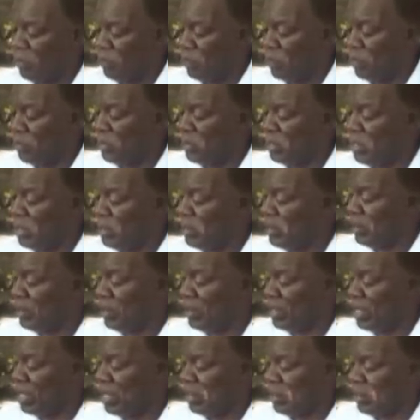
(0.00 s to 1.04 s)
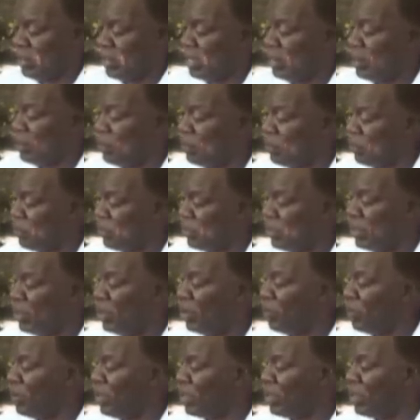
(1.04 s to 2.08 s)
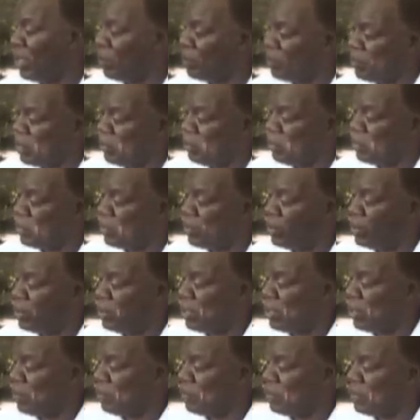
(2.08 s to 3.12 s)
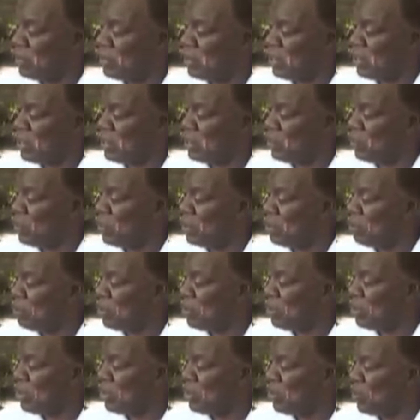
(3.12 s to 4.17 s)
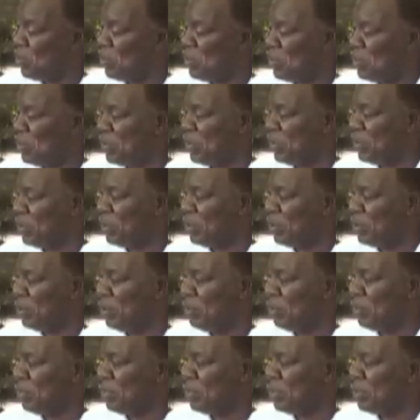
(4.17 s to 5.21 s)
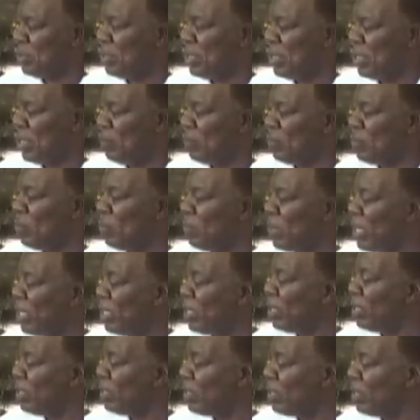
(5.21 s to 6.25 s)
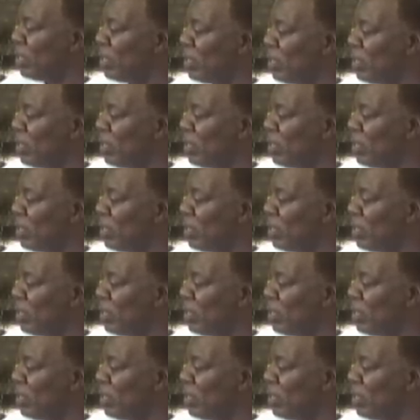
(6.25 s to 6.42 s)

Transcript: Four Seasons sent up three of the top people to his office, and he told them the nonsense Tom, they have to buy